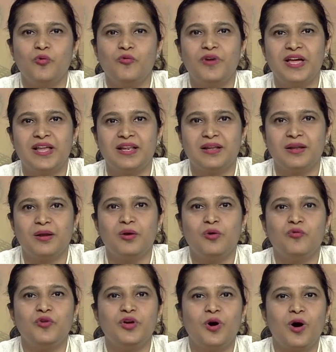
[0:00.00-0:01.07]
Well,
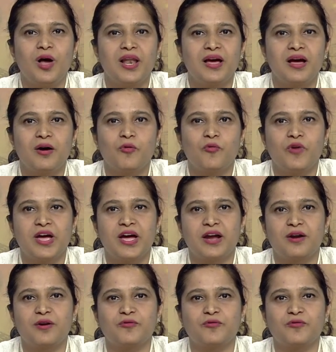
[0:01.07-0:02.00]
we all are aware